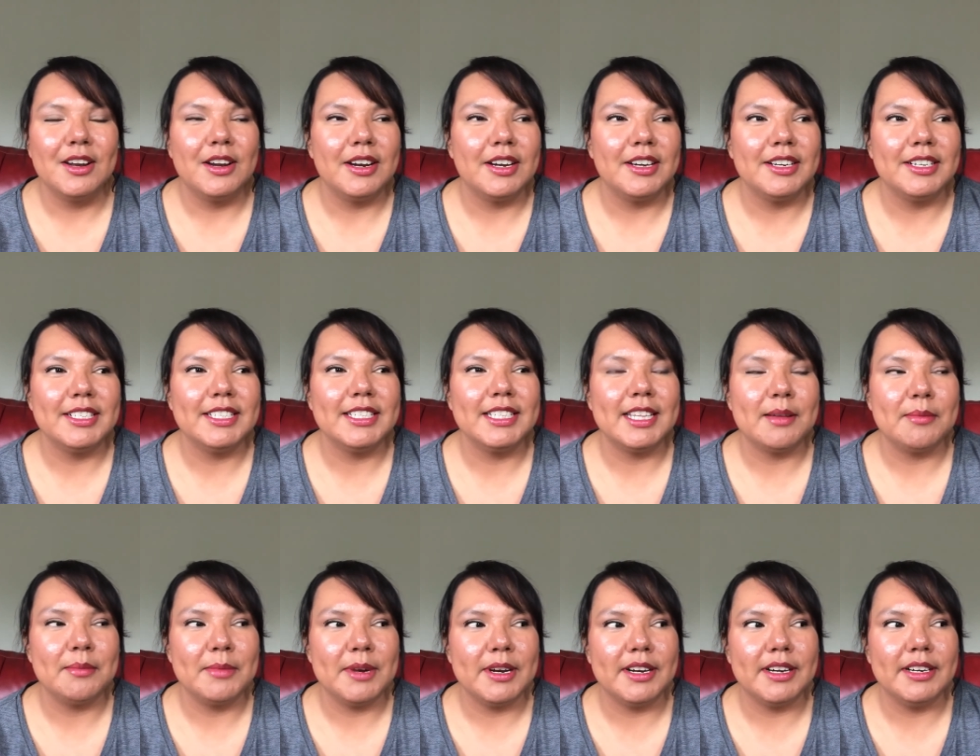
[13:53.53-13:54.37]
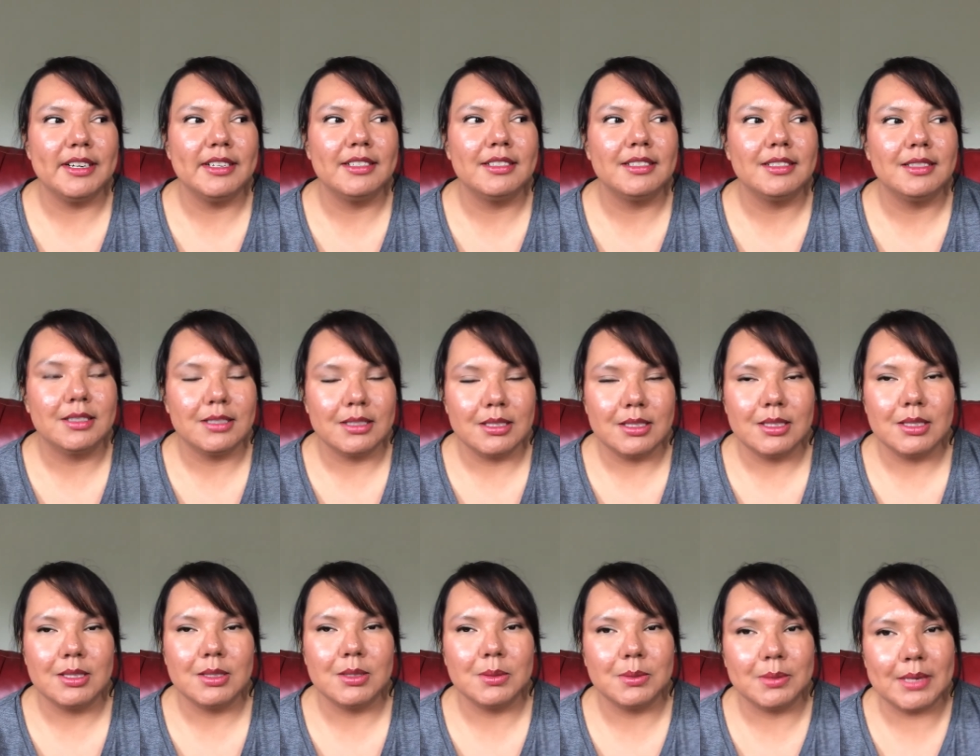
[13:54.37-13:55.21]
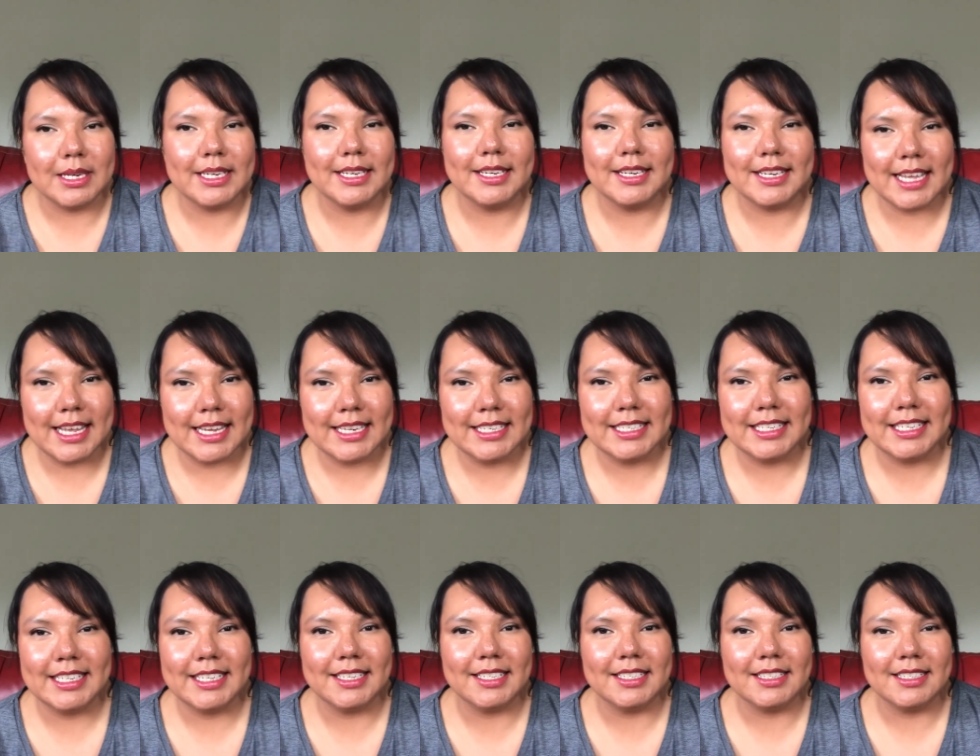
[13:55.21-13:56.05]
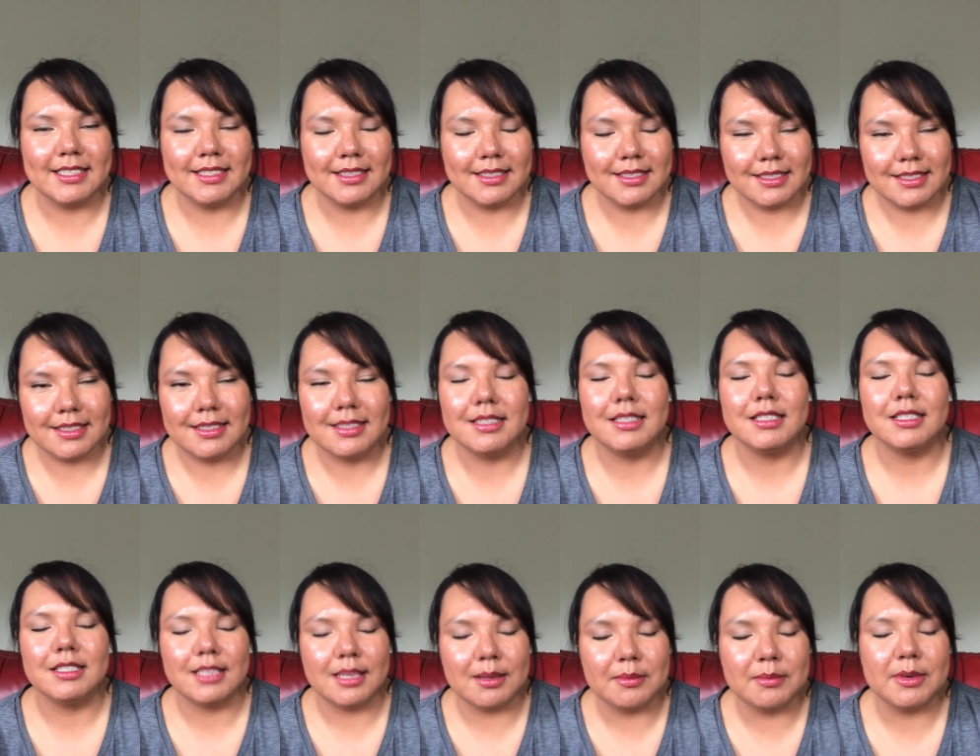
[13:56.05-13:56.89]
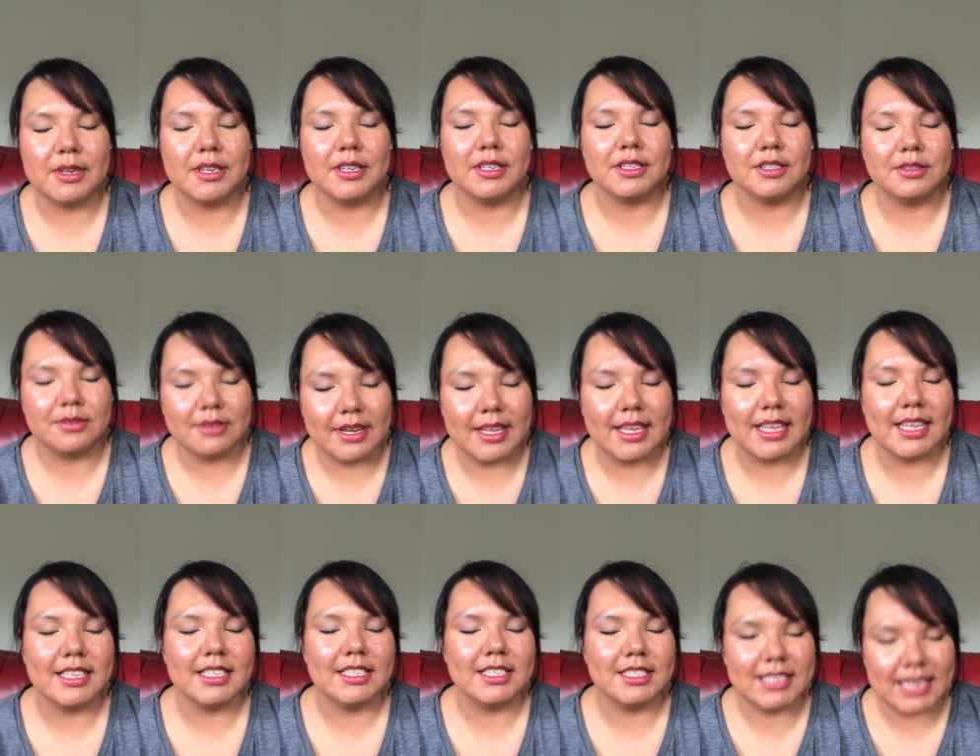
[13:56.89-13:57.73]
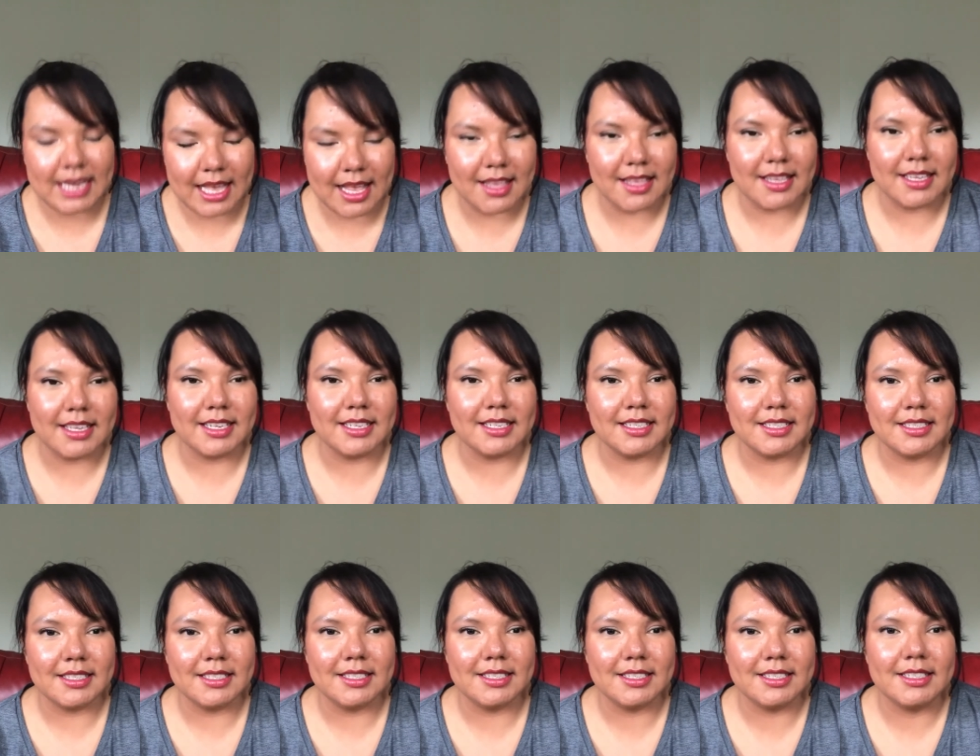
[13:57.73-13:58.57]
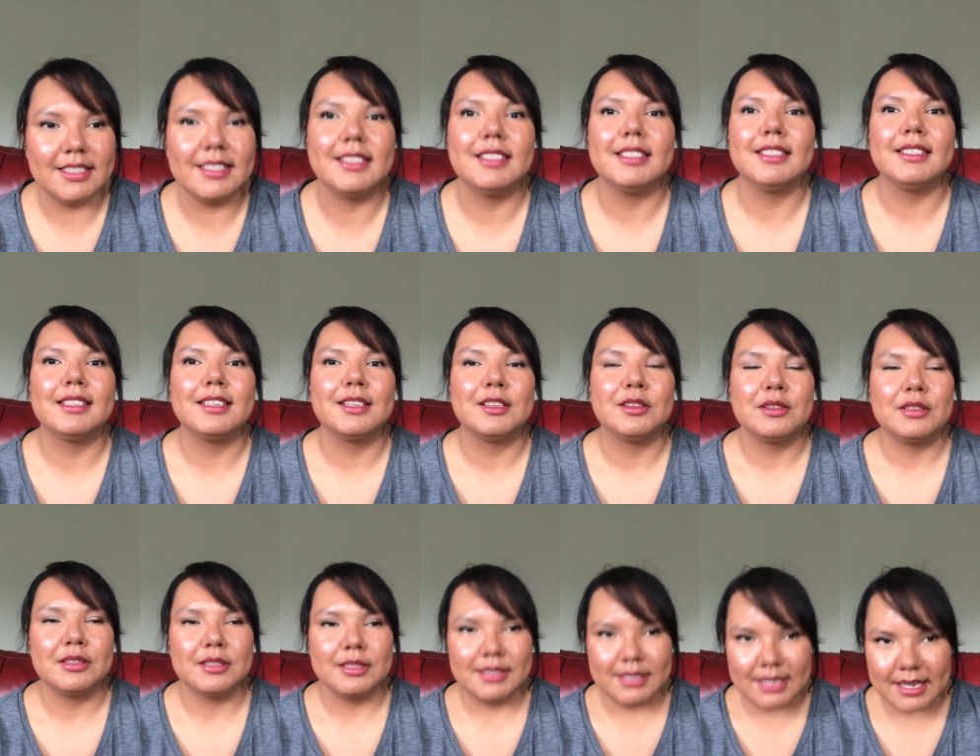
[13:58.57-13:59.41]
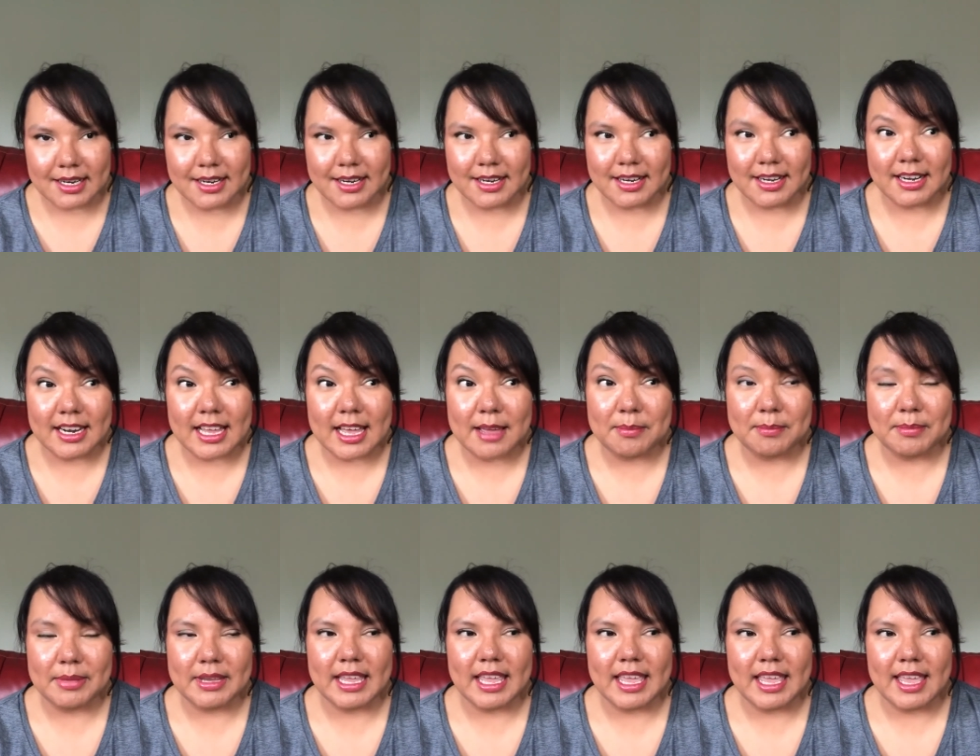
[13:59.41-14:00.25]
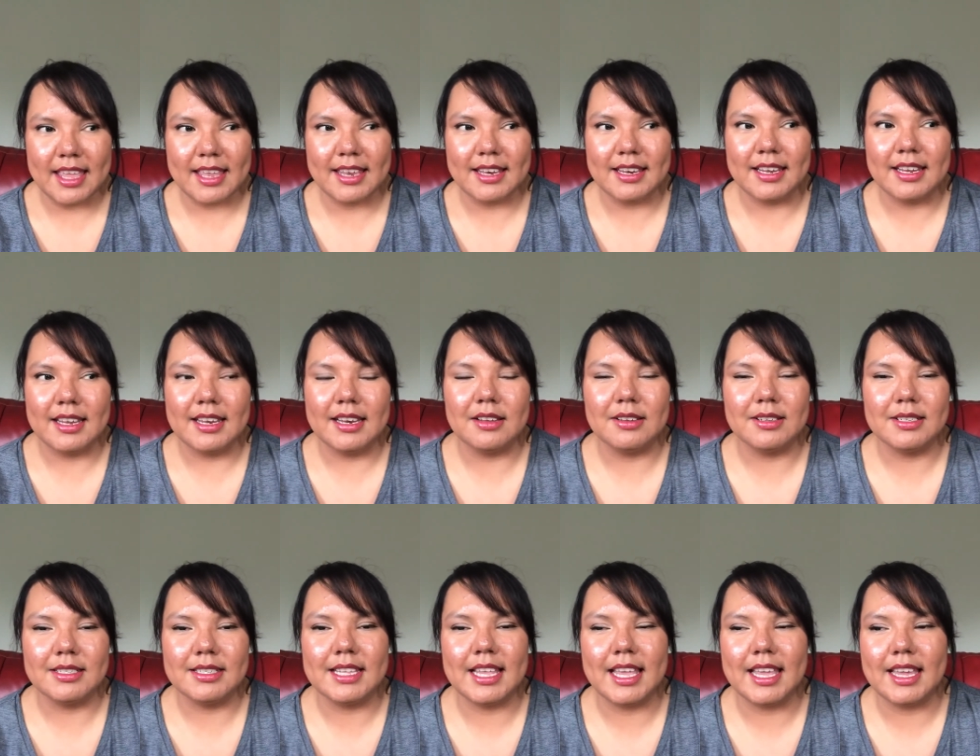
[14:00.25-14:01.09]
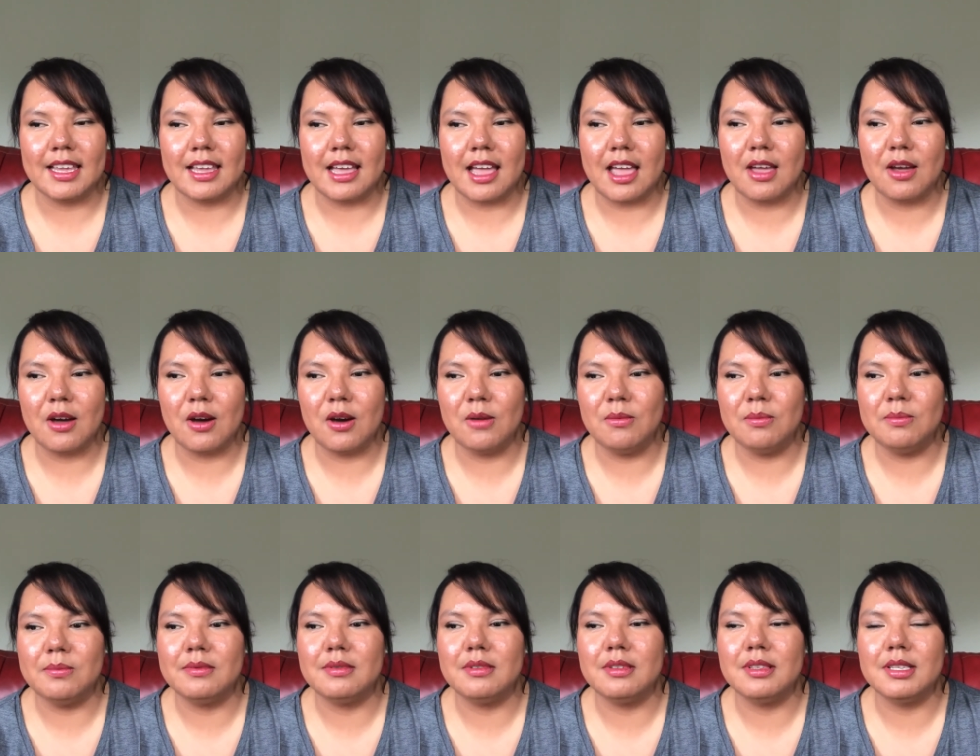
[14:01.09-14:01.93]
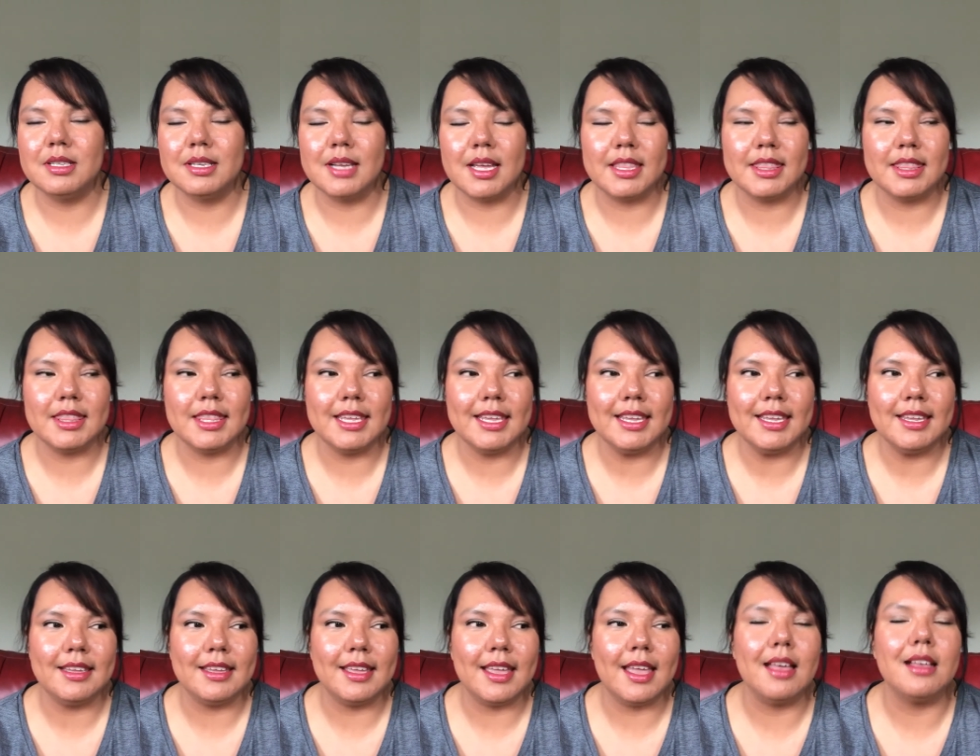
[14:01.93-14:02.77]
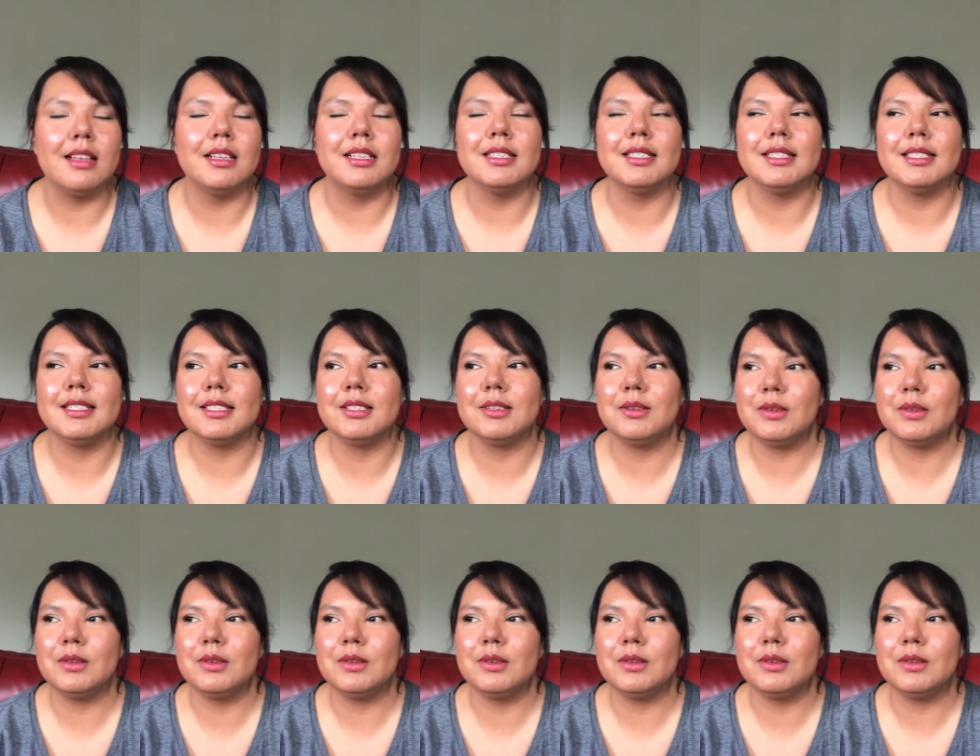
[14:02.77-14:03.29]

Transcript: her summer 2019 summer shred challenge. Started up again, and I was like, I hope nothing else